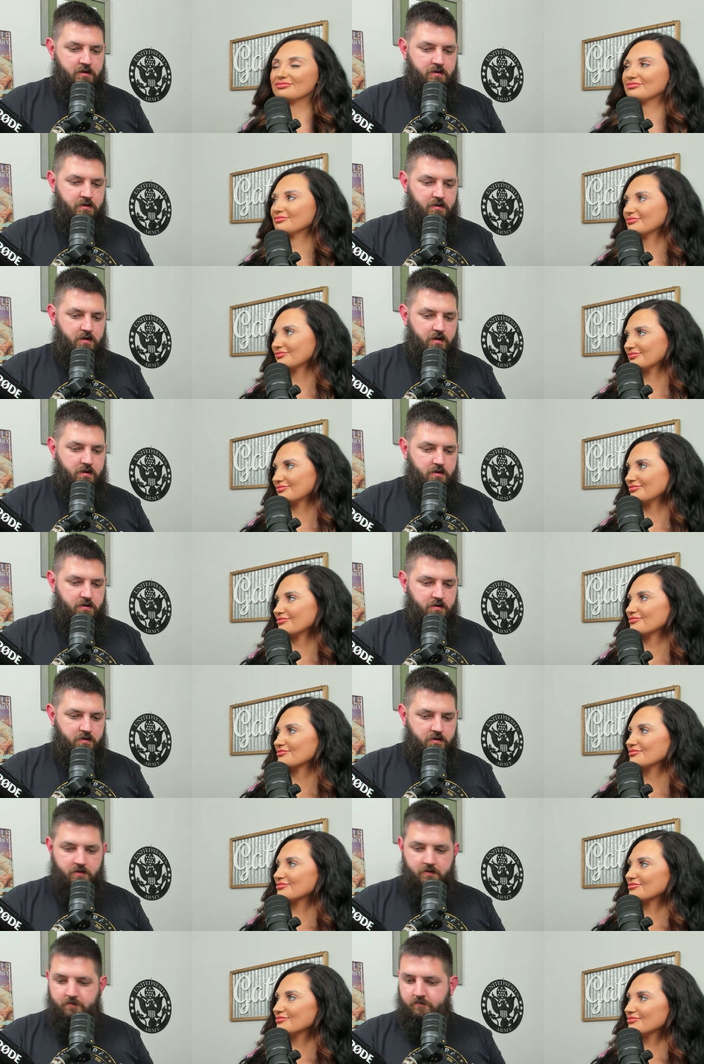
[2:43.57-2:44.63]

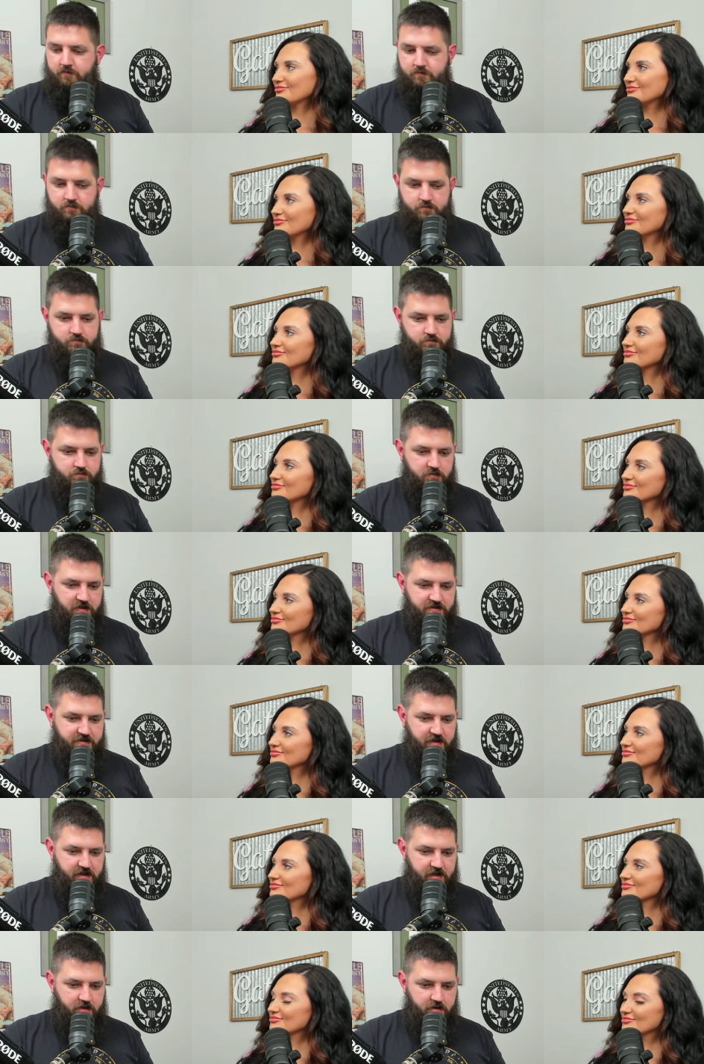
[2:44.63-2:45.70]
Speaker 1: Um, let's see
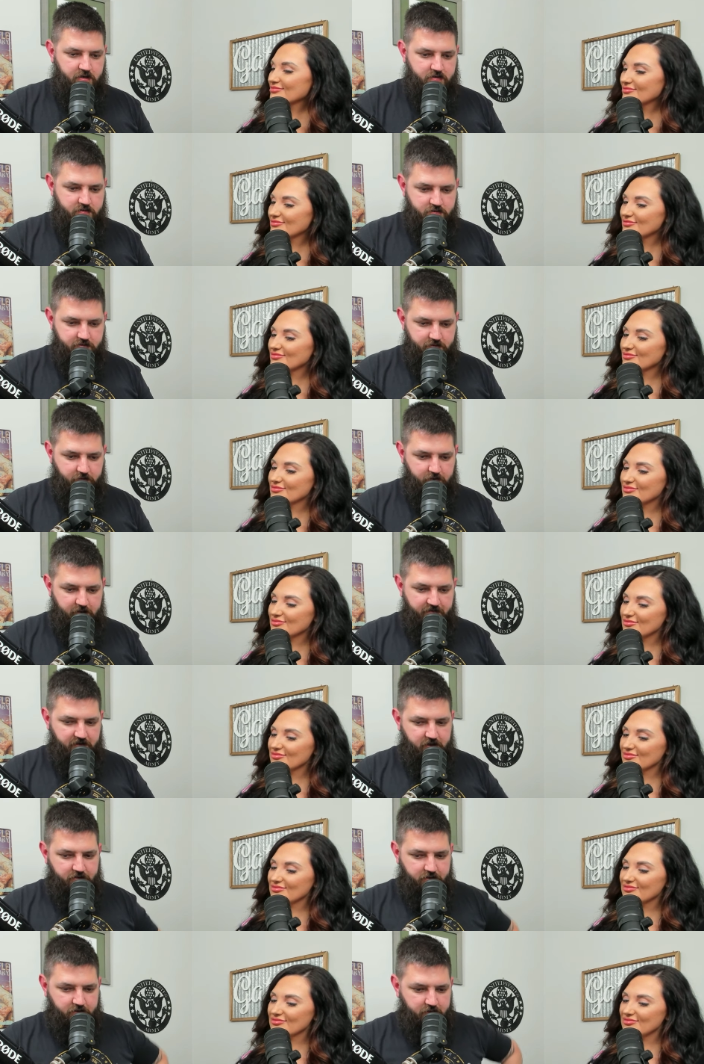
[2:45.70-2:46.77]
here. Do we have any
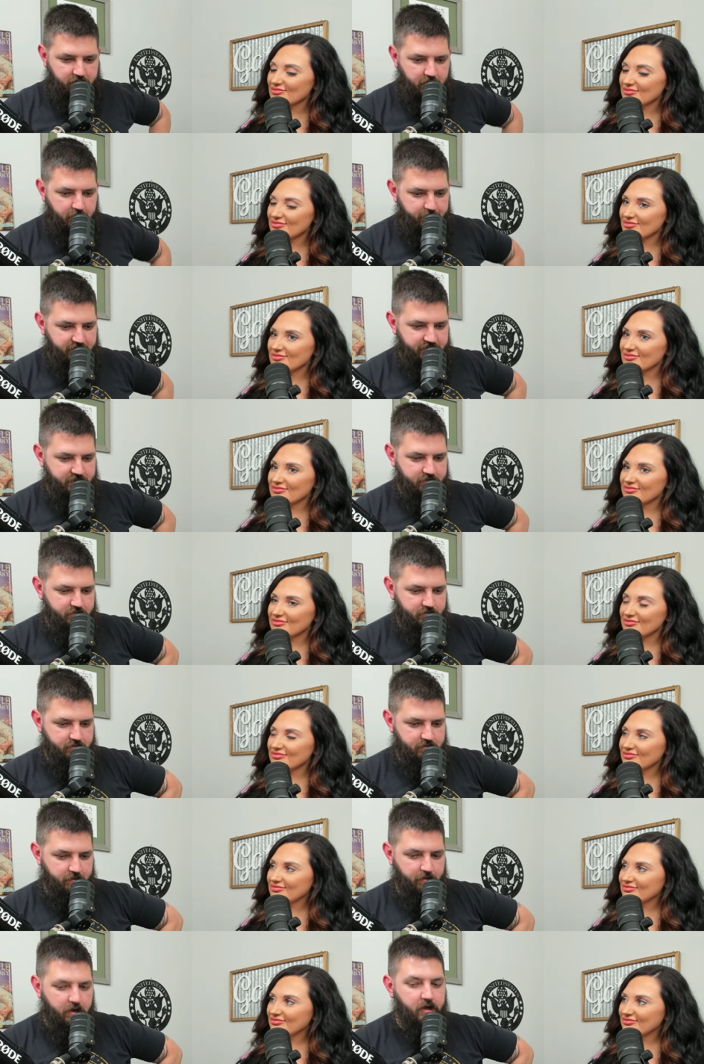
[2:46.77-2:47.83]
other good comments?
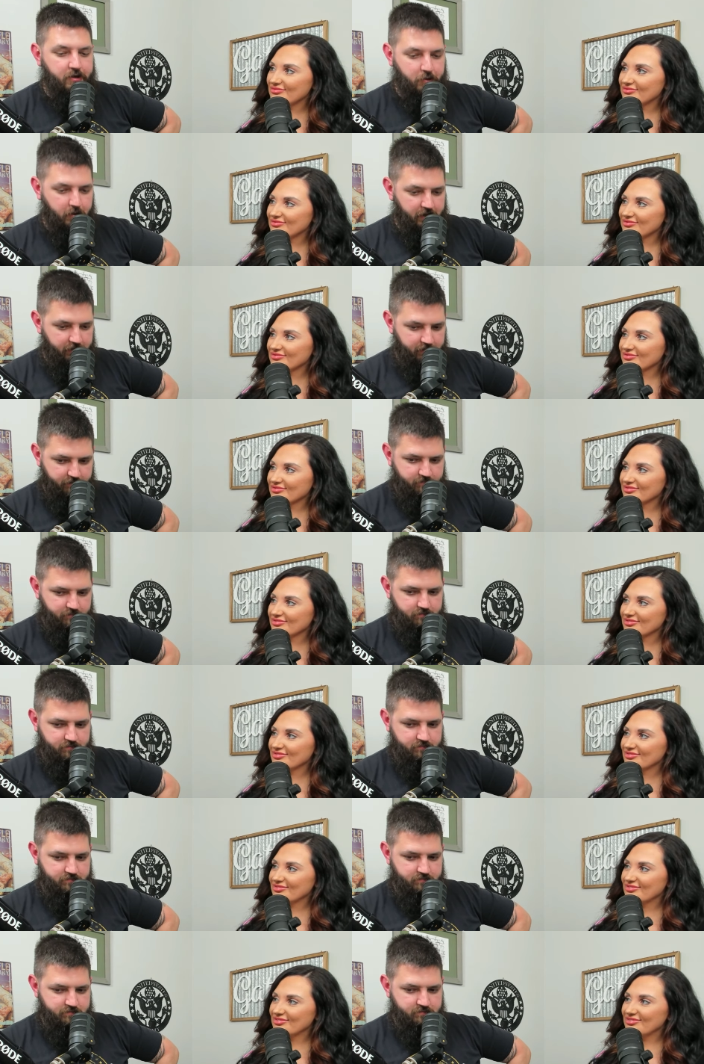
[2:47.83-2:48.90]
So agreed.
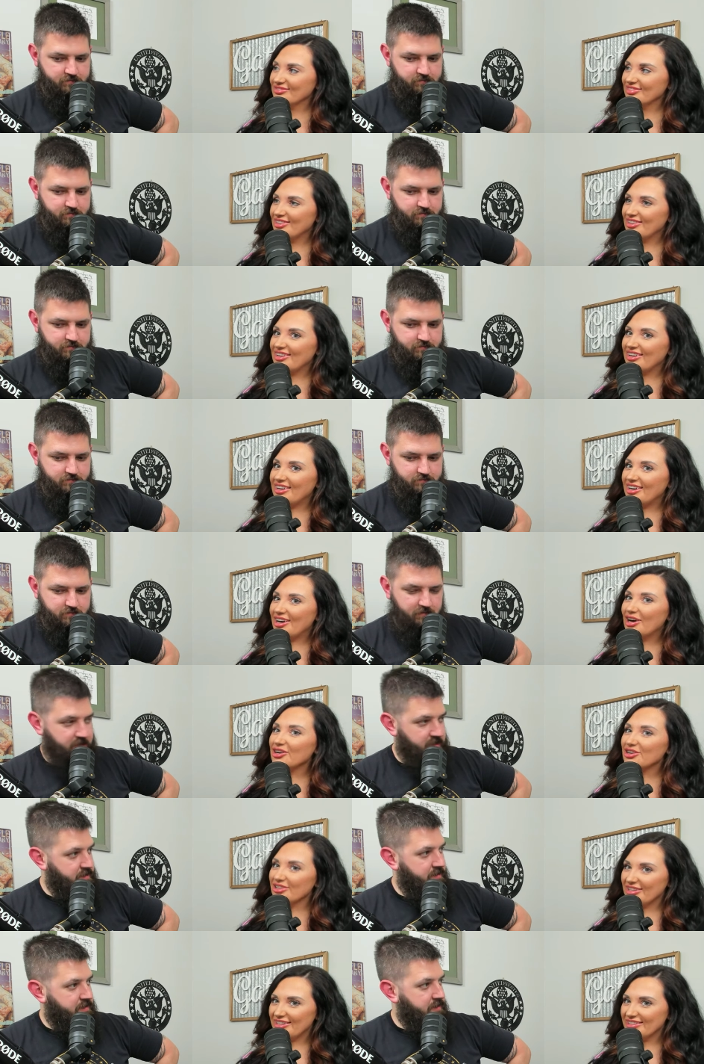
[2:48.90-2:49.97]

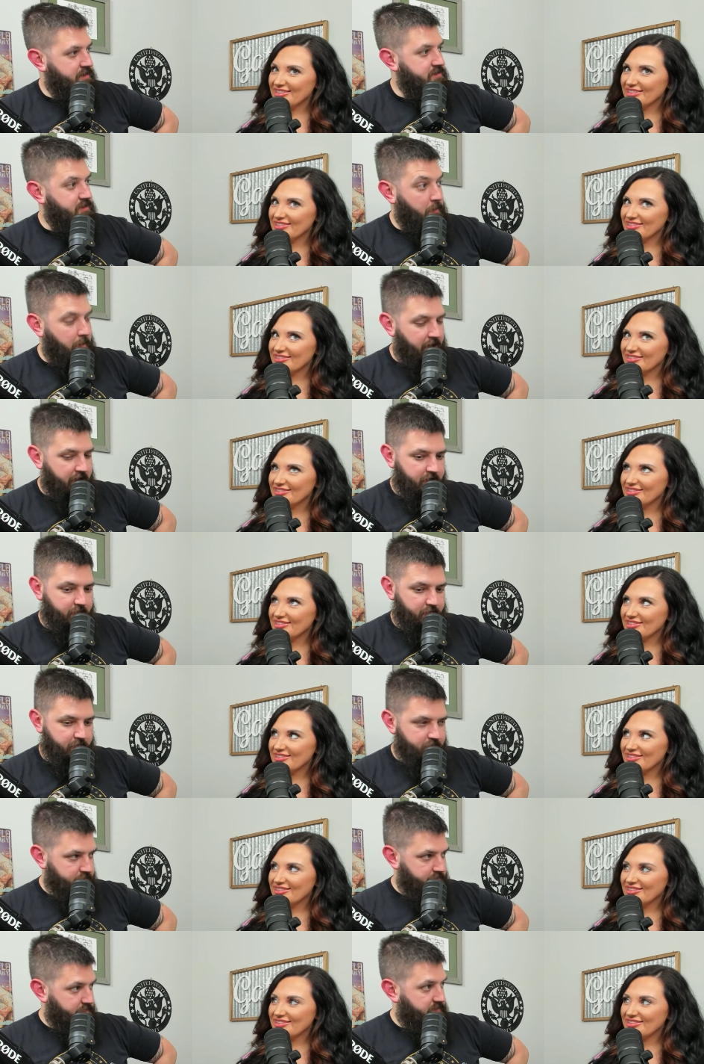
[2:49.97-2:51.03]
Agreed. So my
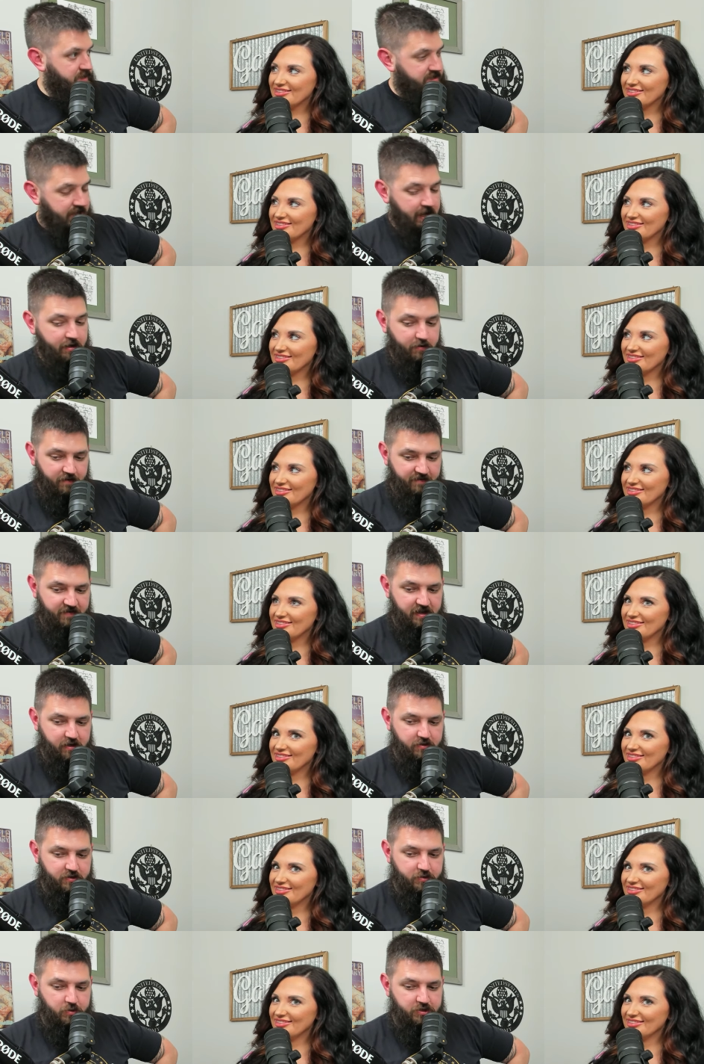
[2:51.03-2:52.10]
the title of the video
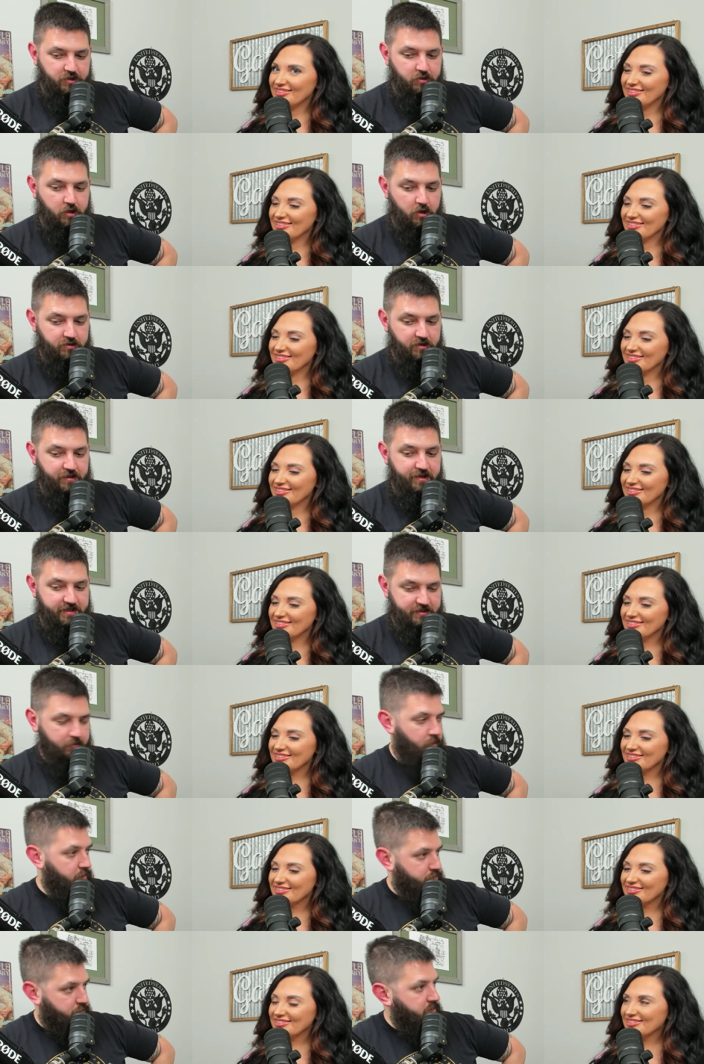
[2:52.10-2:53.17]
is "Would you go to this
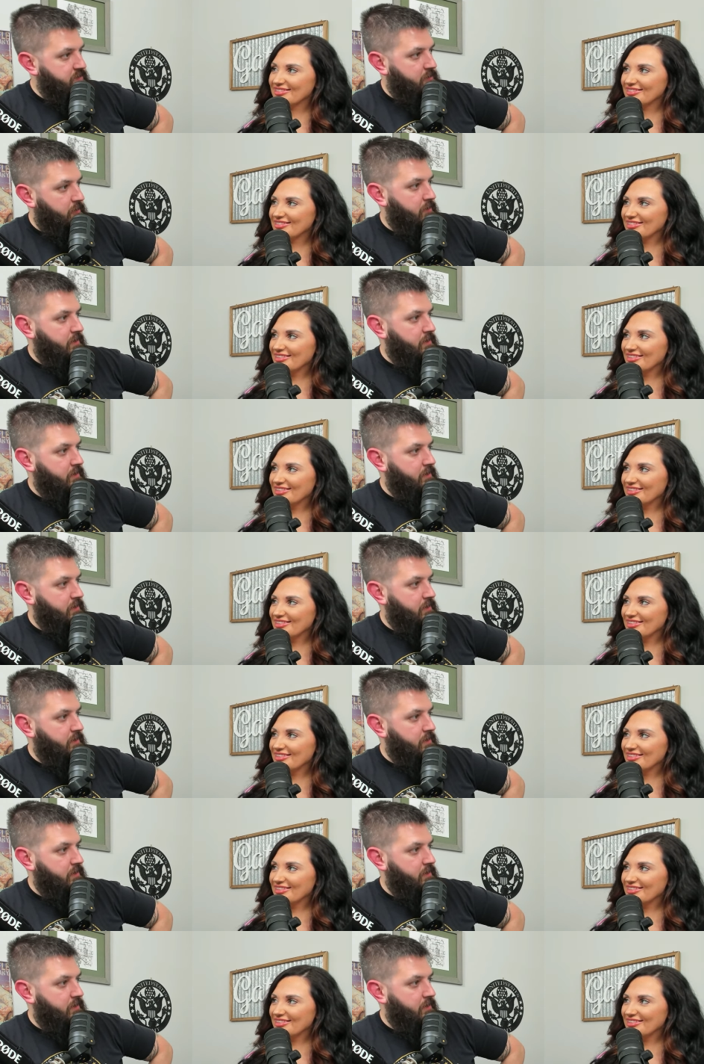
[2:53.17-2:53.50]
grocery store?"